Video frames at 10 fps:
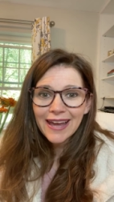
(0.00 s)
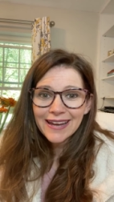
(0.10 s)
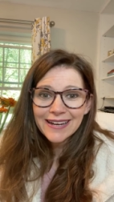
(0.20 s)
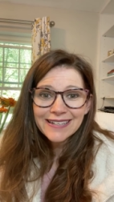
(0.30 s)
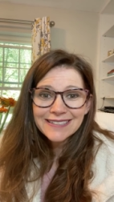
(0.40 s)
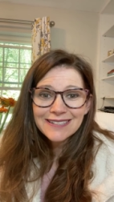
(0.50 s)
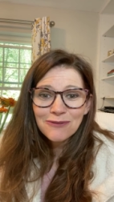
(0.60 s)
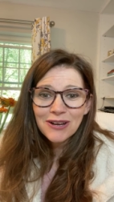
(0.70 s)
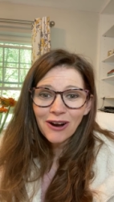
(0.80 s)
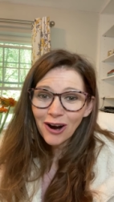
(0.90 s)
And
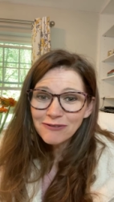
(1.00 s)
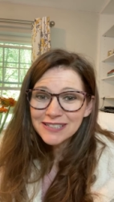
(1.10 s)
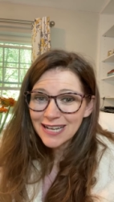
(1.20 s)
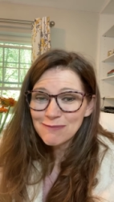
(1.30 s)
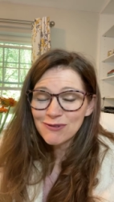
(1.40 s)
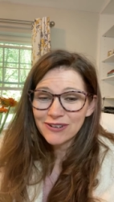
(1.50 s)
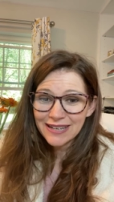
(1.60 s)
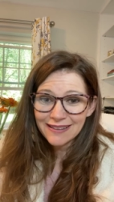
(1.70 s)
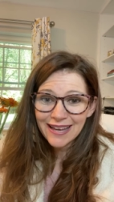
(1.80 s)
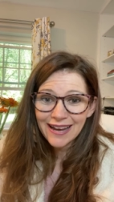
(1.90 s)
we oftentimes
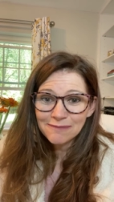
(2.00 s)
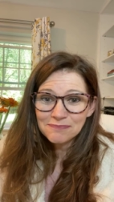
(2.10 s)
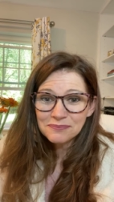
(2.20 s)
forget that.